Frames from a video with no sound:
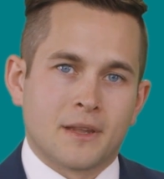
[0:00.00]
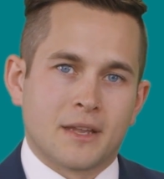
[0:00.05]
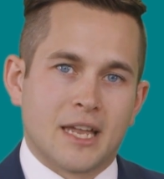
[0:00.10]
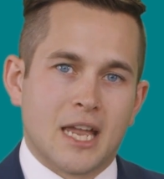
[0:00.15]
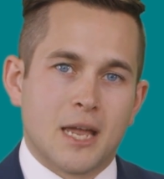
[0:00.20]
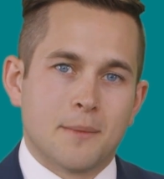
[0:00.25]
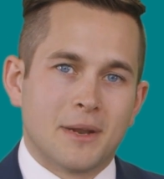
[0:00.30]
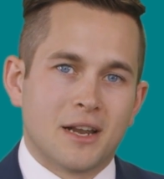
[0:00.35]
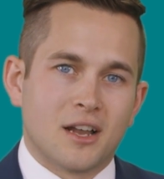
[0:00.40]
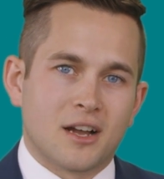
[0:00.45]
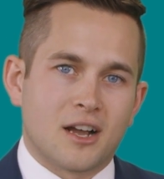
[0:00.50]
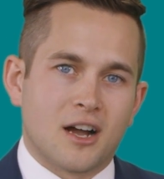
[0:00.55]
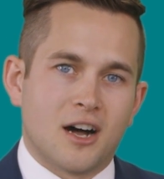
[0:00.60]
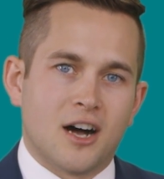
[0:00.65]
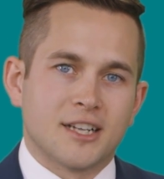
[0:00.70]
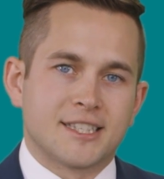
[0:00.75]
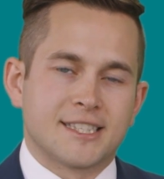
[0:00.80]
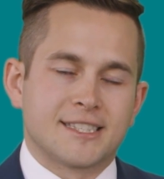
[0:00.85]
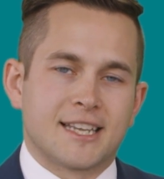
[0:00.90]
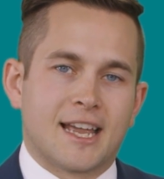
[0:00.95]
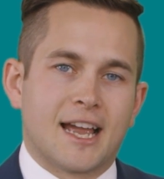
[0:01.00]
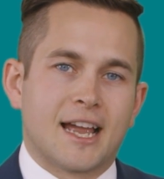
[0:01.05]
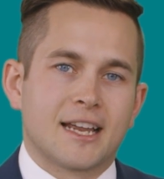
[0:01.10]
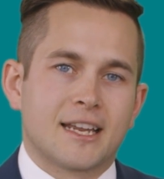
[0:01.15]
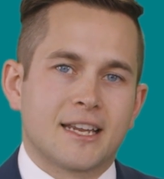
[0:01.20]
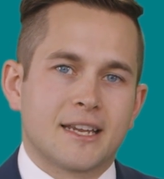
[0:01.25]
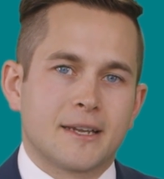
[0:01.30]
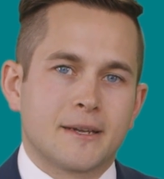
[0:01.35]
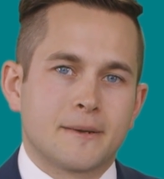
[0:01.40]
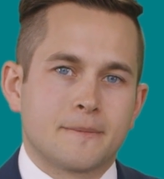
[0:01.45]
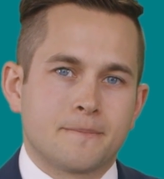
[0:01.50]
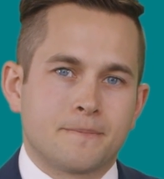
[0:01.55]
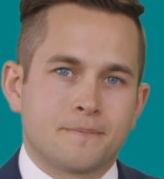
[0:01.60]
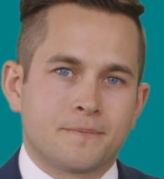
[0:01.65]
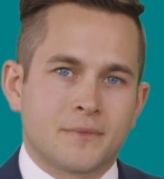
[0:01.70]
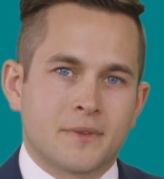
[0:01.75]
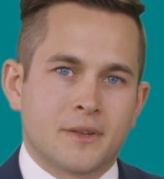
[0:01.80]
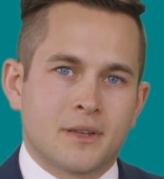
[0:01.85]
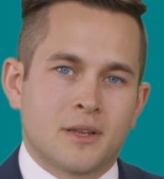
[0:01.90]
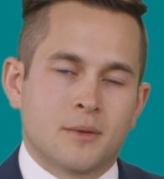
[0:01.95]
It hit me like a heart attack.
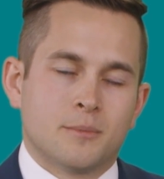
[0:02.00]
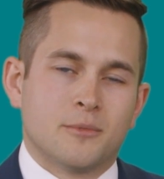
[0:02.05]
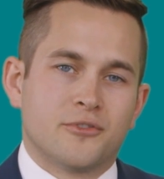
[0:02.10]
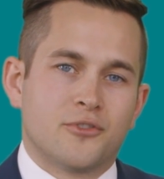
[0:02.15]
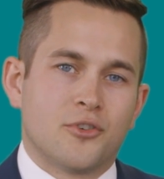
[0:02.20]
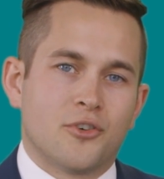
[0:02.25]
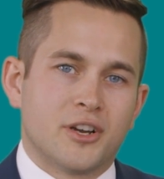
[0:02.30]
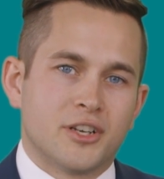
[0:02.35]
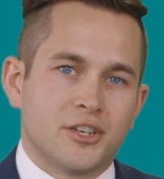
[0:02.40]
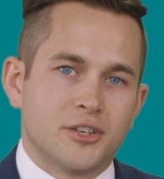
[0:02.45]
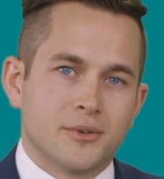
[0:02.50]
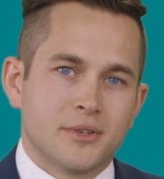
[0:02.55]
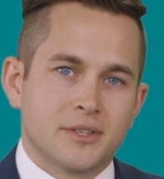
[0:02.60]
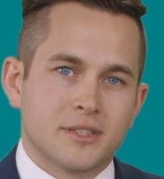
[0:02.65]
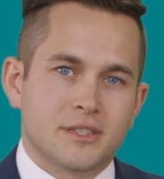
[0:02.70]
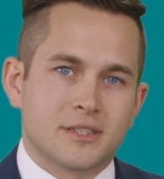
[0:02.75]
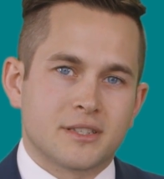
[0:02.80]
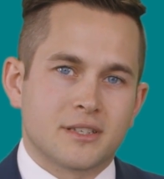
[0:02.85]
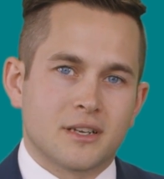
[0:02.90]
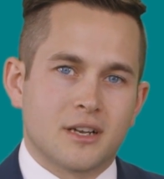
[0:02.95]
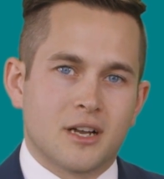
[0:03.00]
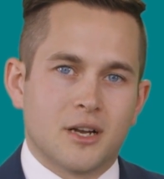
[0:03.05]
Before I knew it,